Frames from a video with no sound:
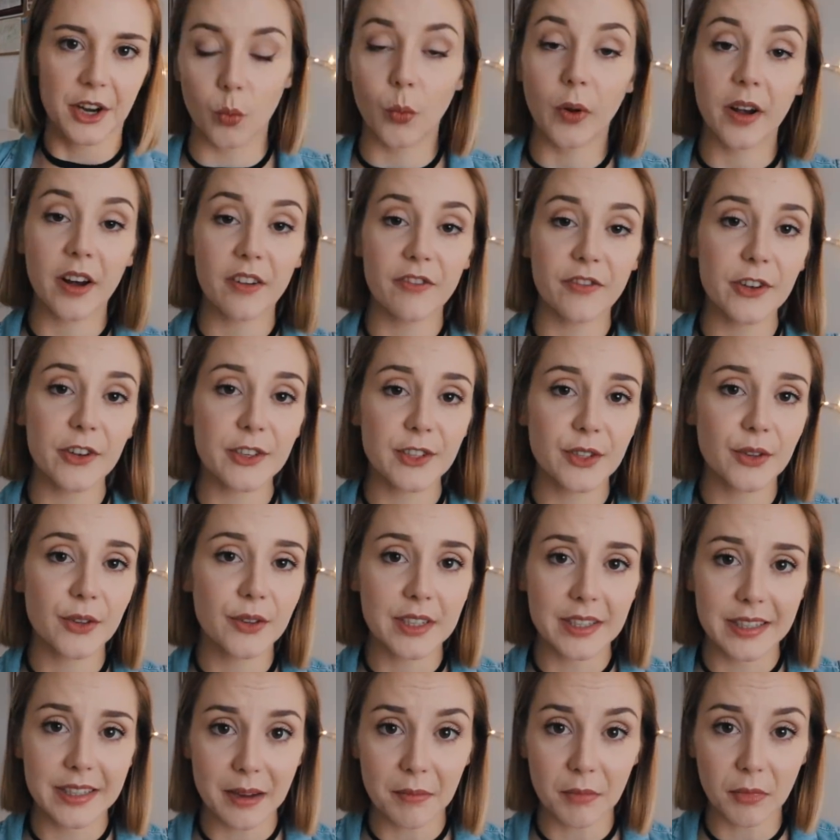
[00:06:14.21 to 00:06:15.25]
When I first saw
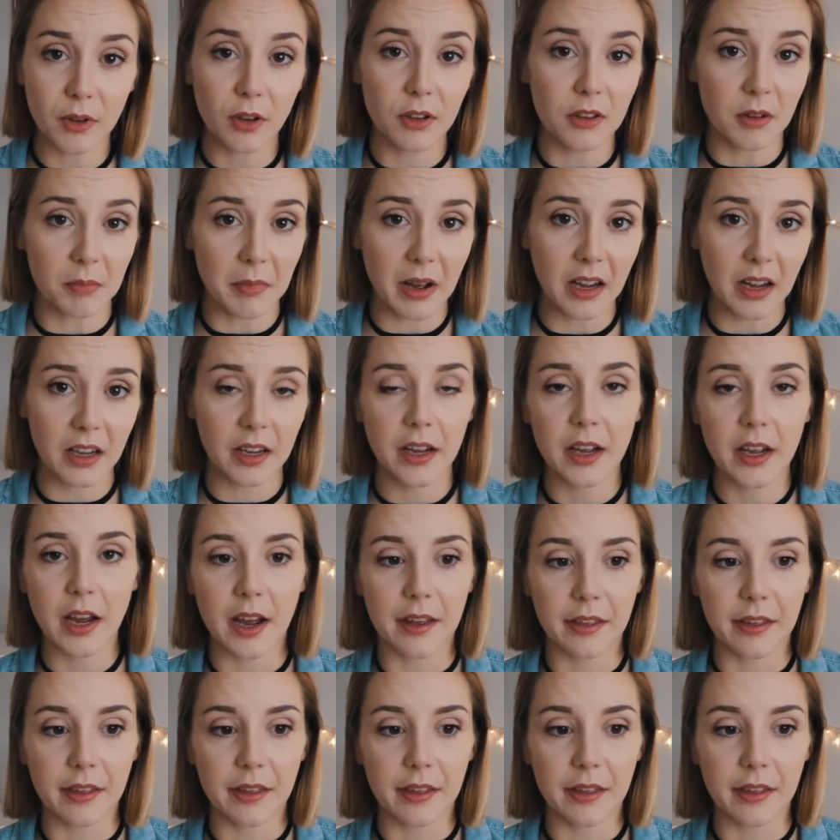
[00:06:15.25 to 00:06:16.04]
this gimbal on the market,